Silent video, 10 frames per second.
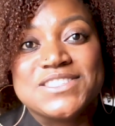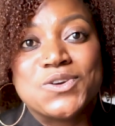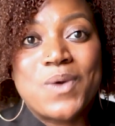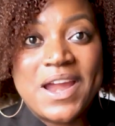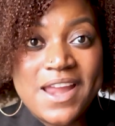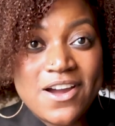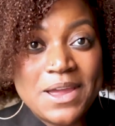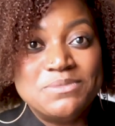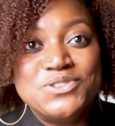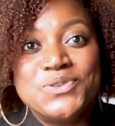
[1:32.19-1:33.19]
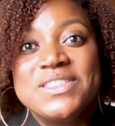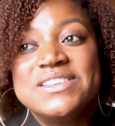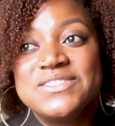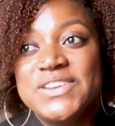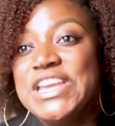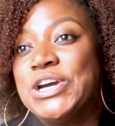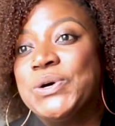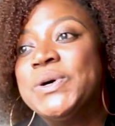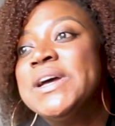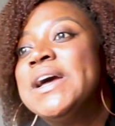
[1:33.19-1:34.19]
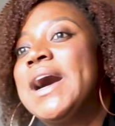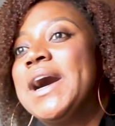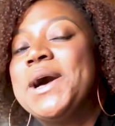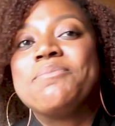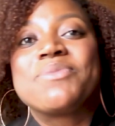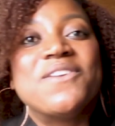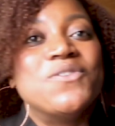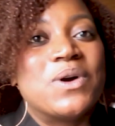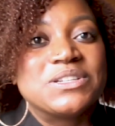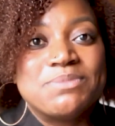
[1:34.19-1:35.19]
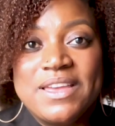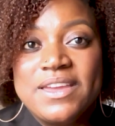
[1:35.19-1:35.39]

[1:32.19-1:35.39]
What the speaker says: So right now I am doing this video. If you watch